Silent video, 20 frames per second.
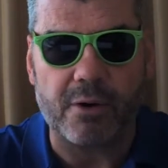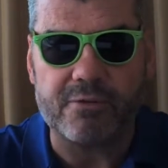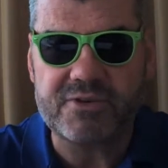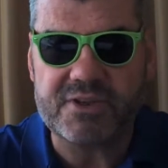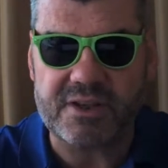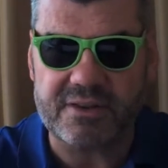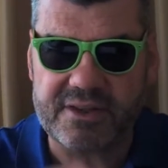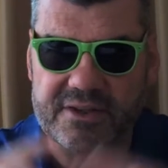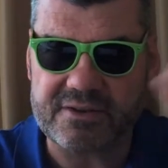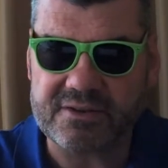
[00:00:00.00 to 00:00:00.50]
but
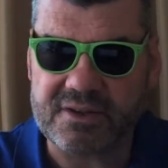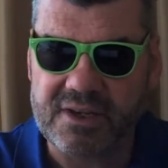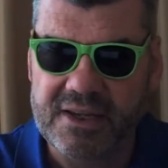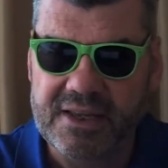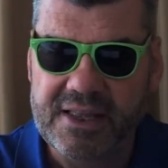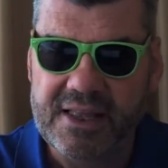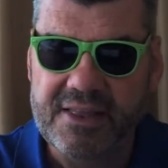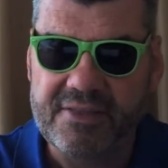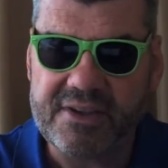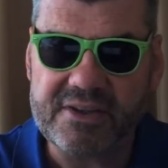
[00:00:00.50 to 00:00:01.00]
obviously
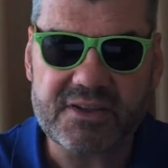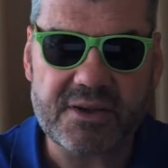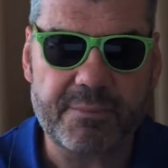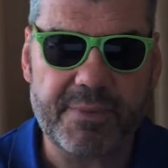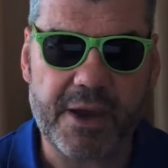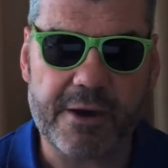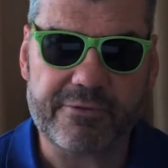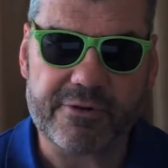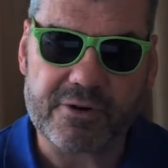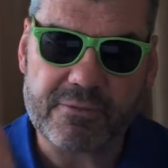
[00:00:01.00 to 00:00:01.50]
this
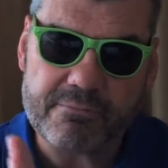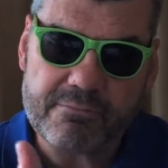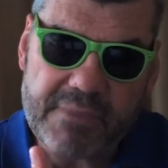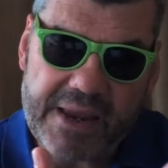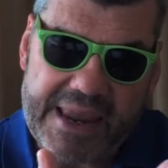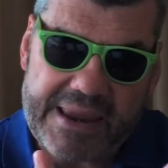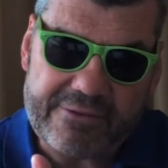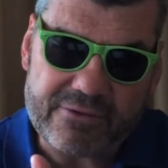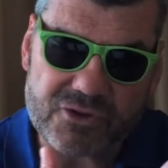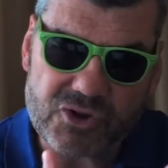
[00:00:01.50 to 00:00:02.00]
can be over an
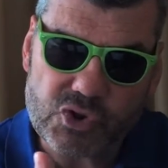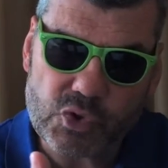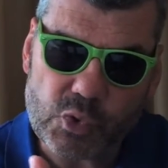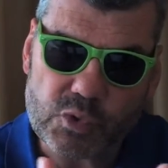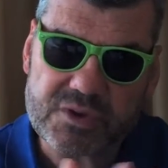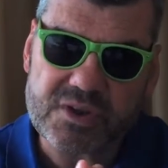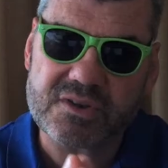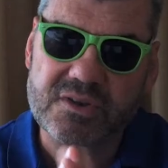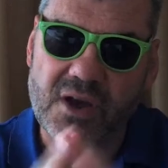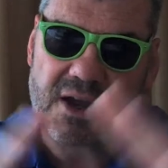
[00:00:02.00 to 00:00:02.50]
even
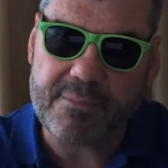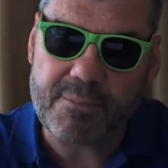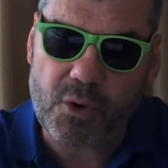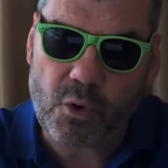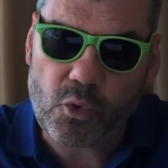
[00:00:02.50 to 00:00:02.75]
shorter time,